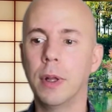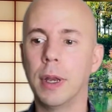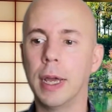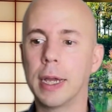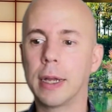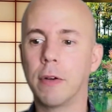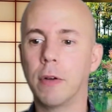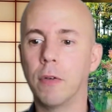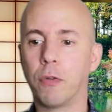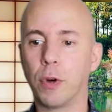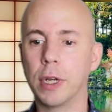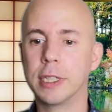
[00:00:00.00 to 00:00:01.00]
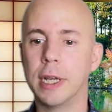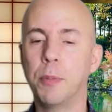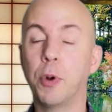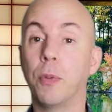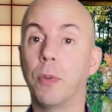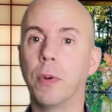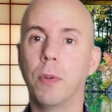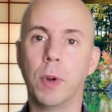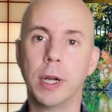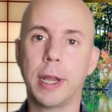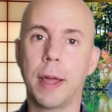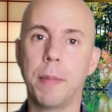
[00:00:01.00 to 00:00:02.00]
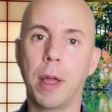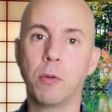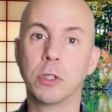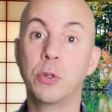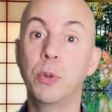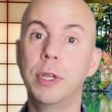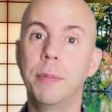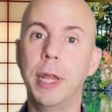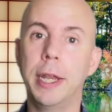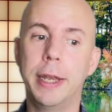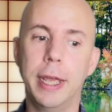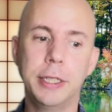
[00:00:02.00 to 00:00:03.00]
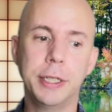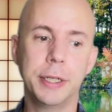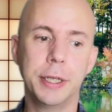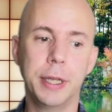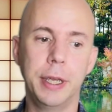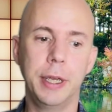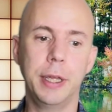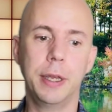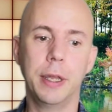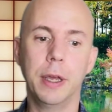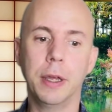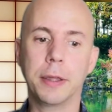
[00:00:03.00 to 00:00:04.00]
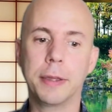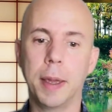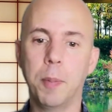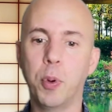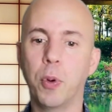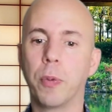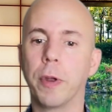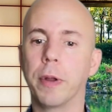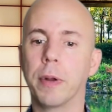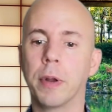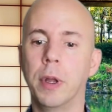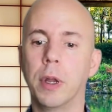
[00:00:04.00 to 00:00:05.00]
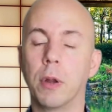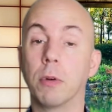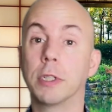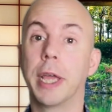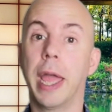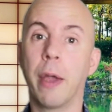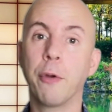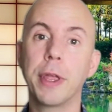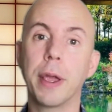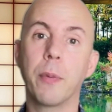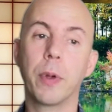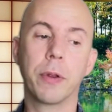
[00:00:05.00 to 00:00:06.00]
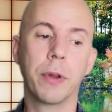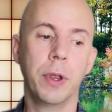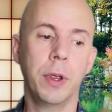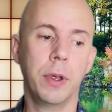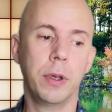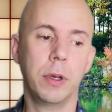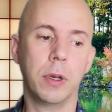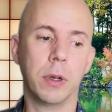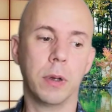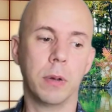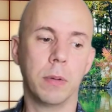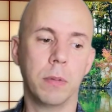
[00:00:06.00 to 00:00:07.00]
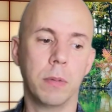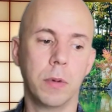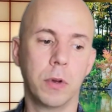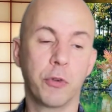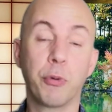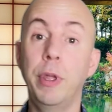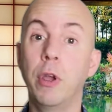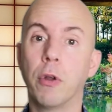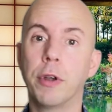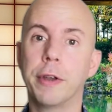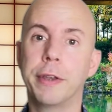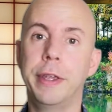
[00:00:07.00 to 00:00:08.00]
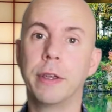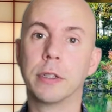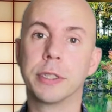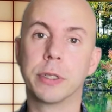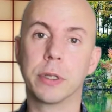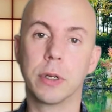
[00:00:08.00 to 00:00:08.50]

Like, for example, one time I was doing the meditation in a temple where was an area where 300 years,